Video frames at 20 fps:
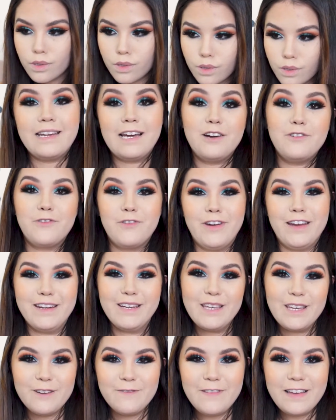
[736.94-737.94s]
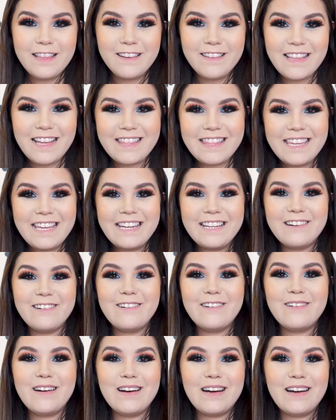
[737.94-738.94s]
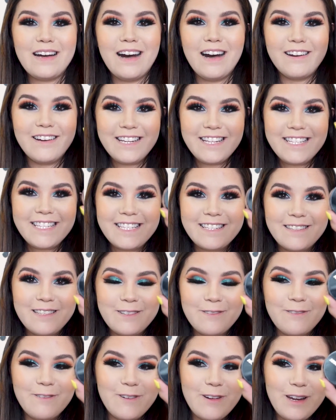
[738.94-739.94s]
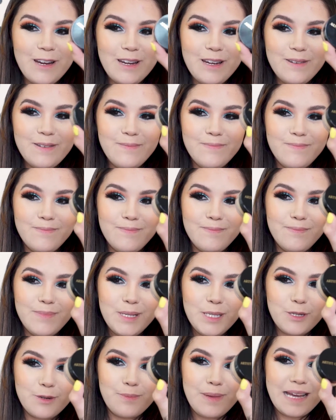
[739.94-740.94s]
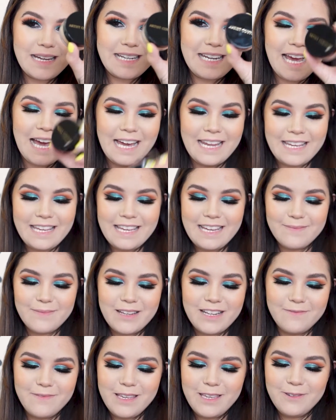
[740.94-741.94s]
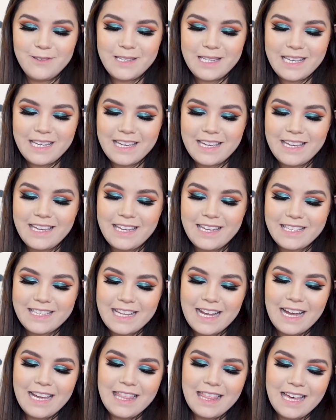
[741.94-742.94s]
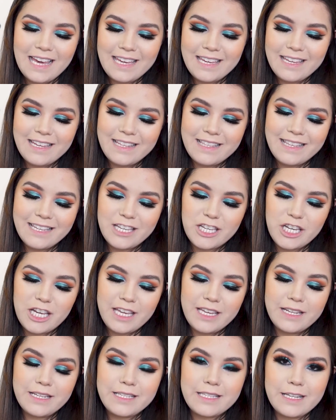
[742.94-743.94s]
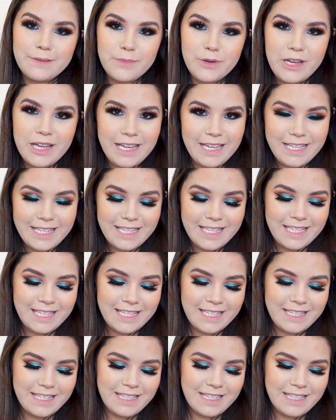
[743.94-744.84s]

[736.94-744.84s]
Now for another fellow Latino artist couture, Mr. Mac Daddy, I'm going to be using his highlight in the shade Summer Haze.